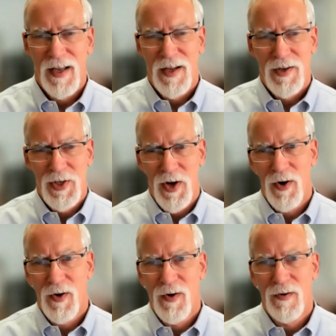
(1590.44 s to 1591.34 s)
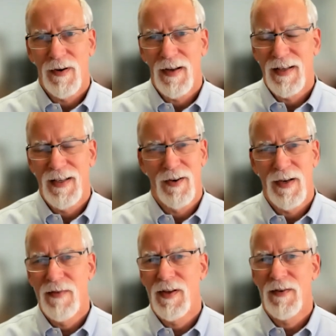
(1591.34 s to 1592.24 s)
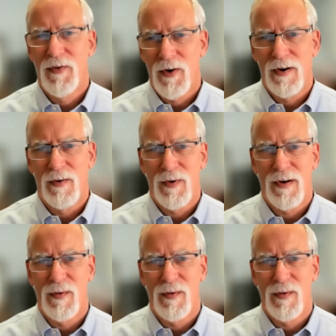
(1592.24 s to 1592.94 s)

So, you know, even for